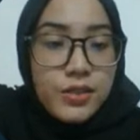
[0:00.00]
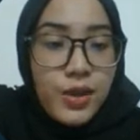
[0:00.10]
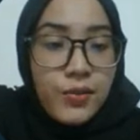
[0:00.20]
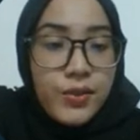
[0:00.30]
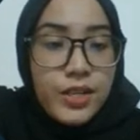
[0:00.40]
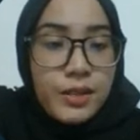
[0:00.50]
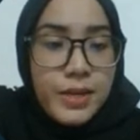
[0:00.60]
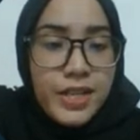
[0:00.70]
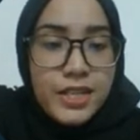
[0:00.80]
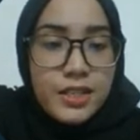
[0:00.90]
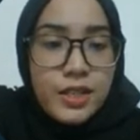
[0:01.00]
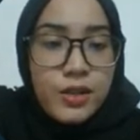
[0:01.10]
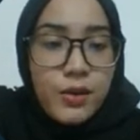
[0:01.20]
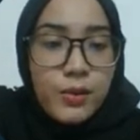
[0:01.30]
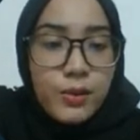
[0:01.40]
the drug release mechanism
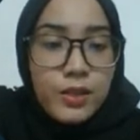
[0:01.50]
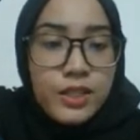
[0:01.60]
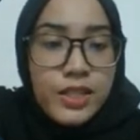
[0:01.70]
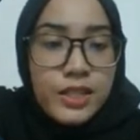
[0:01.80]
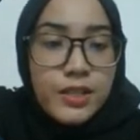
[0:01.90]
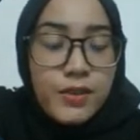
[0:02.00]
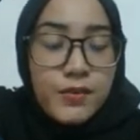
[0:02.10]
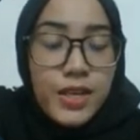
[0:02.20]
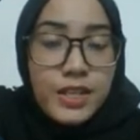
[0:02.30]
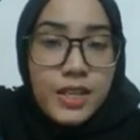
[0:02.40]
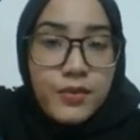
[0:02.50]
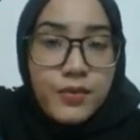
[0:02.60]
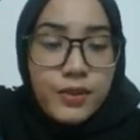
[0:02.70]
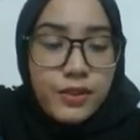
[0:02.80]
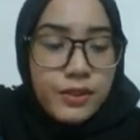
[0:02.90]
of coated gelatin-PVA
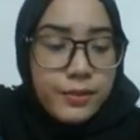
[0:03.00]
scaffold.